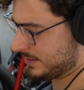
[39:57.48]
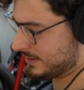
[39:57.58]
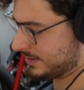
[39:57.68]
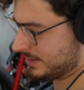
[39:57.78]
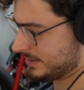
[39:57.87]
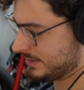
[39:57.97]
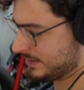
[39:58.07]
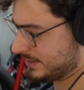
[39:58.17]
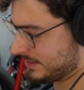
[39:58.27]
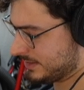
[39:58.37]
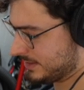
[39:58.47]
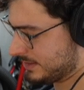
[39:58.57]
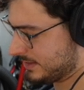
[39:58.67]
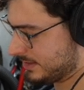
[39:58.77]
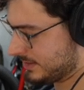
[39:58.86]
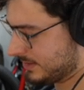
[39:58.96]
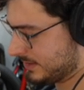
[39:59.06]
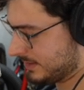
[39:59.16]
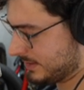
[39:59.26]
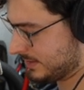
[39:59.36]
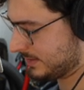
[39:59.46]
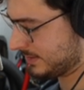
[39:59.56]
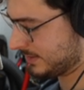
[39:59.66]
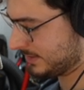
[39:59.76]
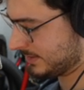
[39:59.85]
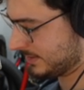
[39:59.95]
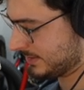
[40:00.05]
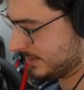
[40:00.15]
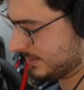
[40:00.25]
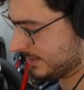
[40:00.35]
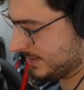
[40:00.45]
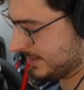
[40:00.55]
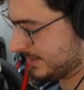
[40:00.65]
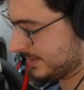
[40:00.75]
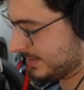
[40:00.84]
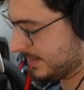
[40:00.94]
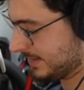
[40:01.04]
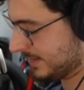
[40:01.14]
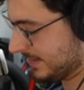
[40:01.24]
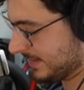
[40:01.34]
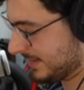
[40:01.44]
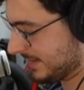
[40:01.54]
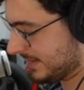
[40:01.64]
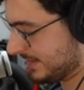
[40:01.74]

(silent)